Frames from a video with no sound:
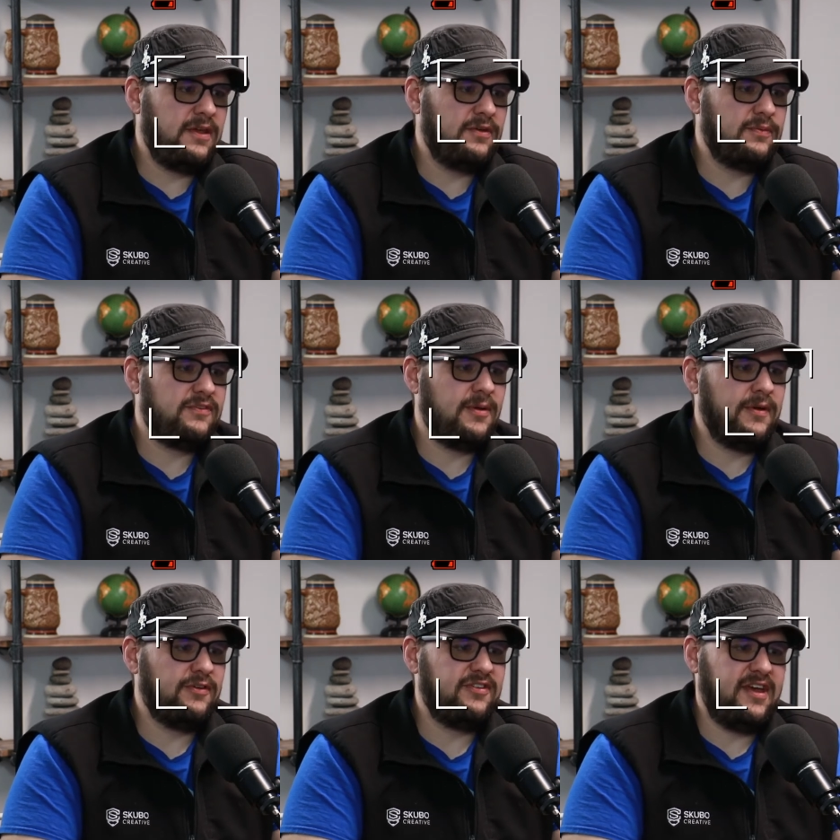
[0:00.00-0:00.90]
somebody will
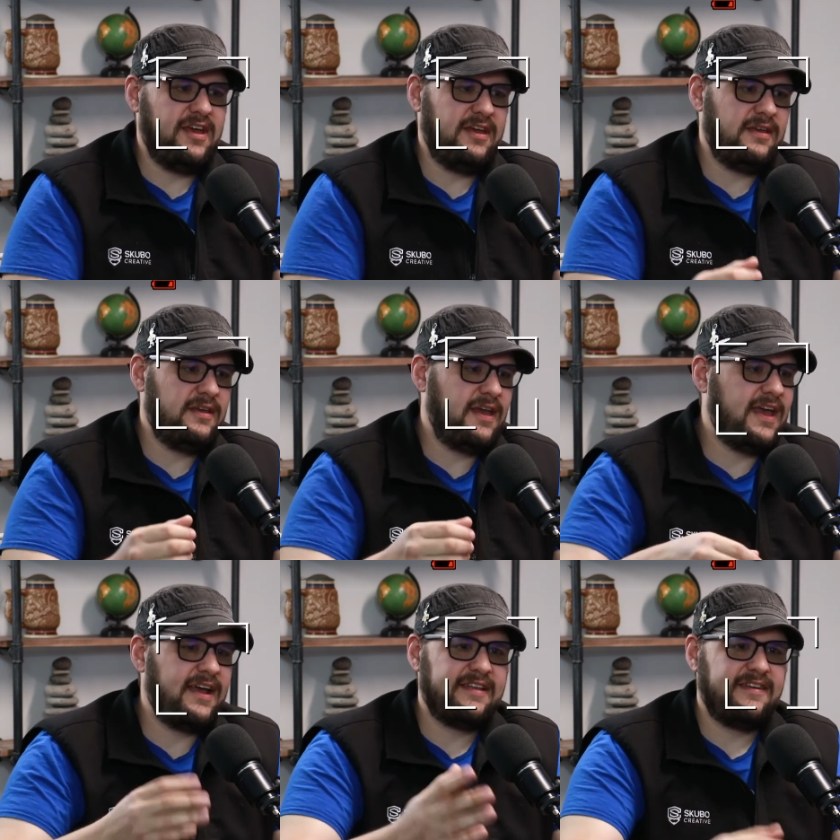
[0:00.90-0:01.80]
say, hey, I
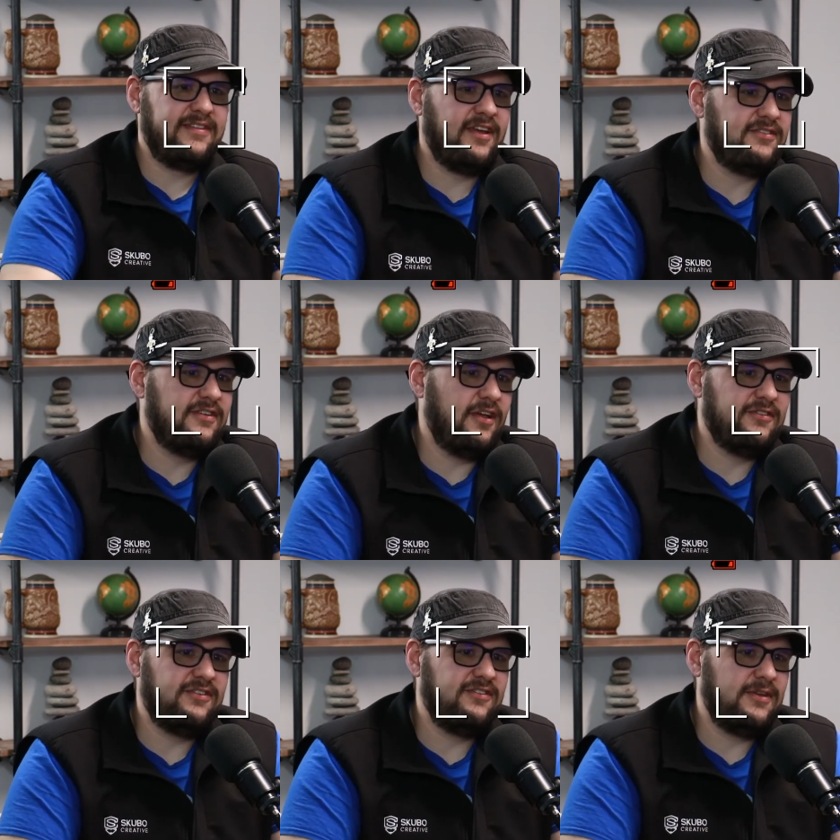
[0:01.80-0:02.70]
got $10,000 in
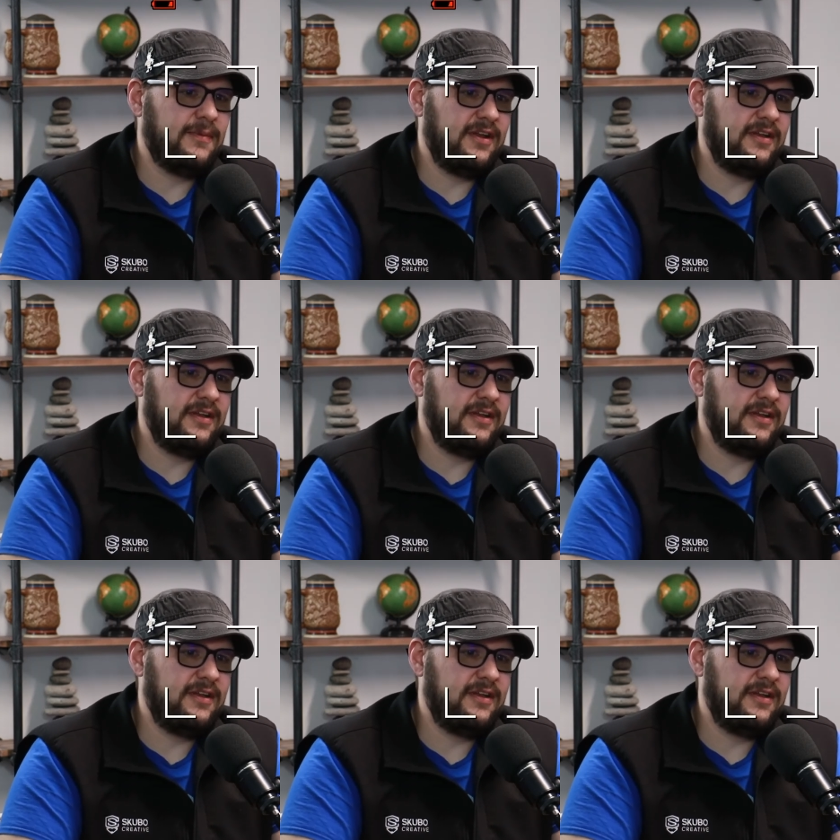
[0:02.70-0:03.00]
seed money.